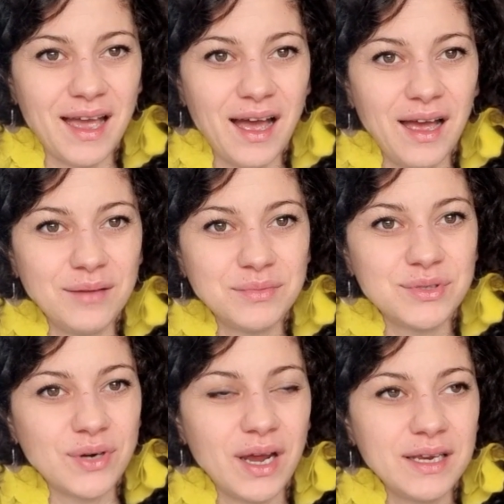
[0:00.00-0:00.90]
I'm
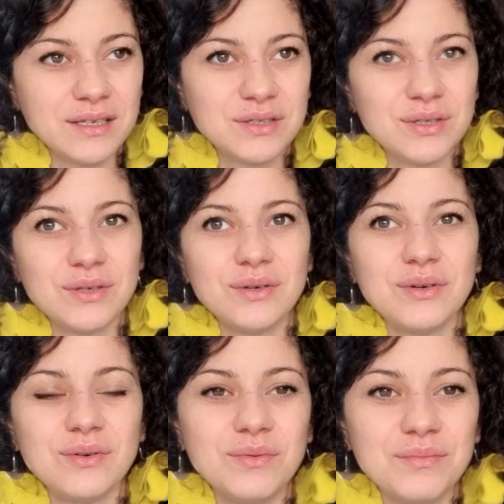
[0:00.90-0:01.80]
trying
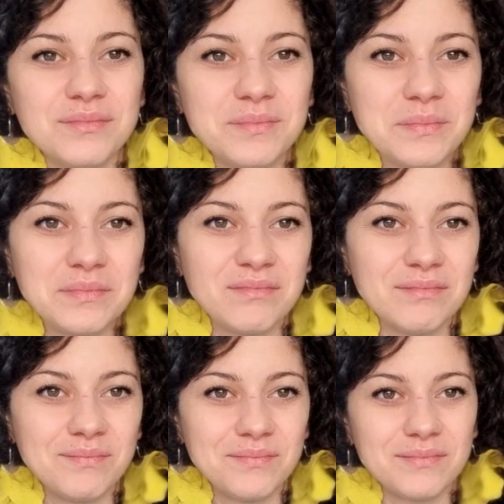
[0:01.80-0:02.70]
to
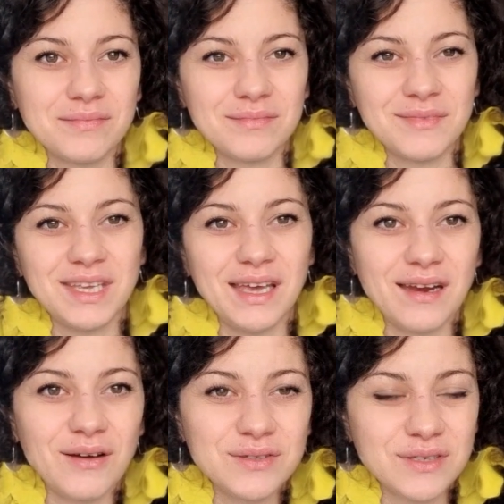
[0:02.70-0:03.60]
get
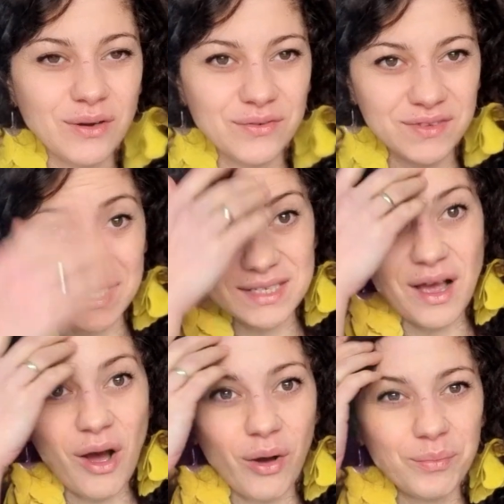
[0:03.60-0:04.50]
out of this
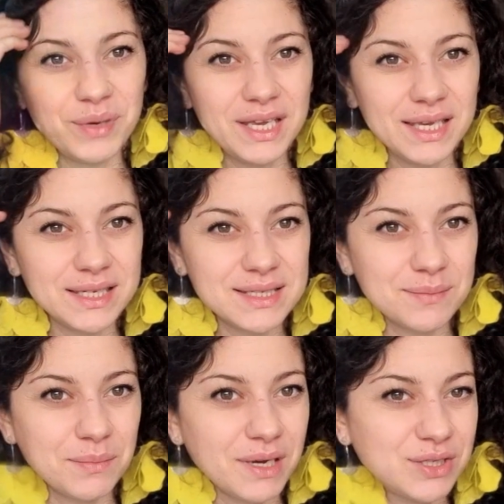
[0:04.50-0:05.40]
hobby as
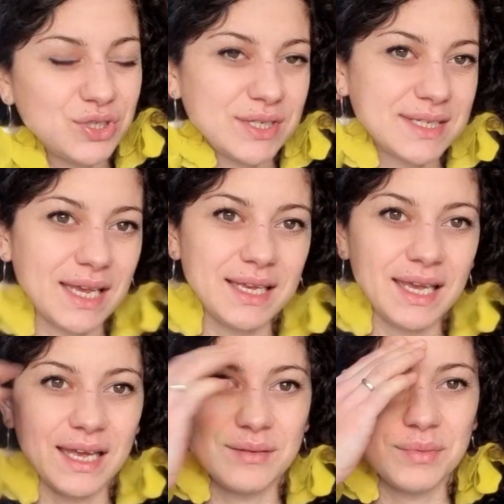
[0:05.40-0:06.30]
much as I
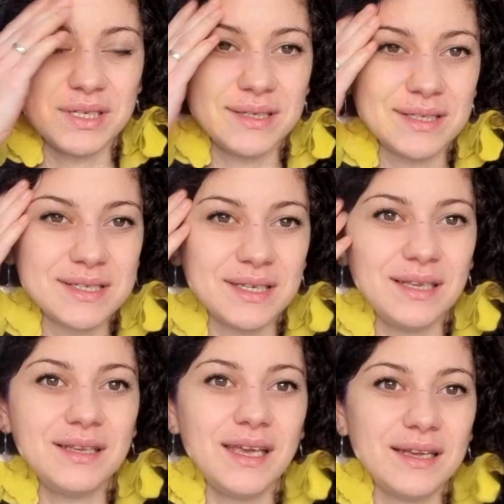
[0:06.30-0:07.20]
can, but it's
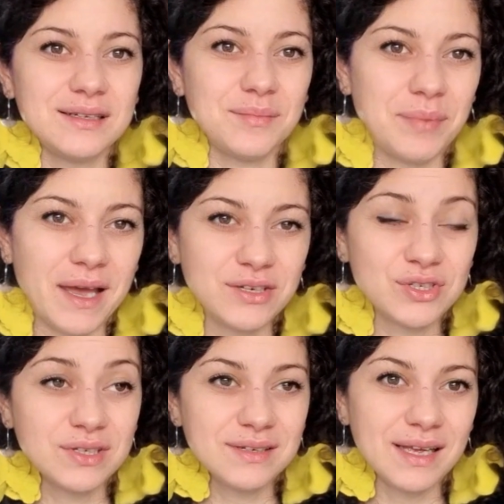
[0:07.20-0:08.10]
in the end a
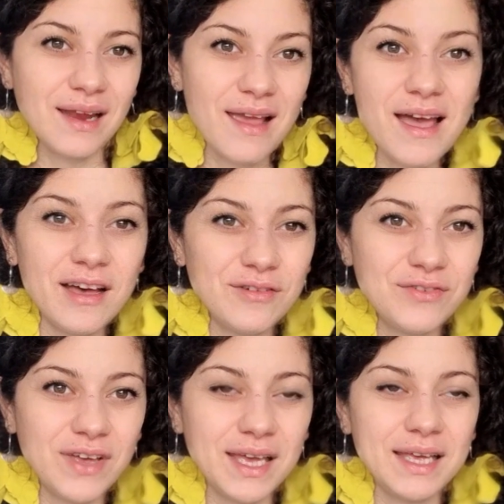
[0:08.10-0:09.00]
passion that I have,
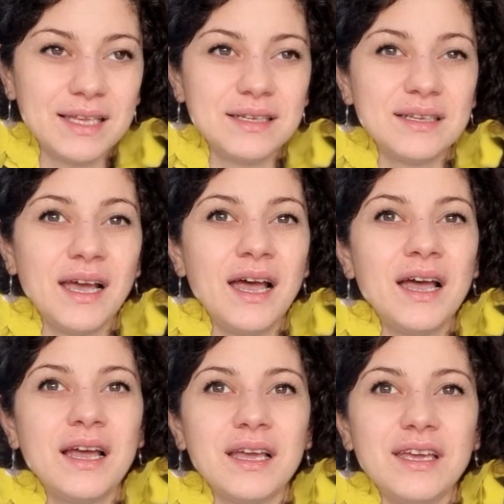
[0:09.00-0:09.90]
and
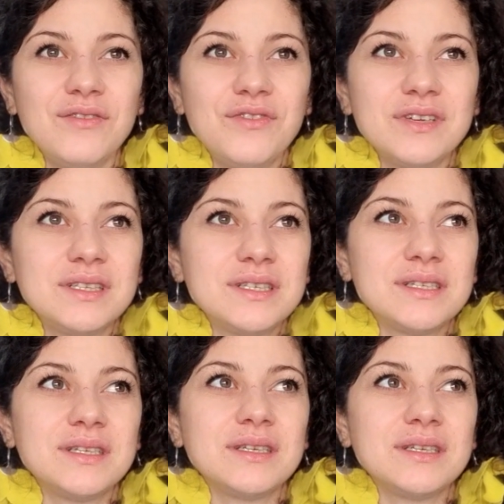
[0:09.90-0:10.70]
if it's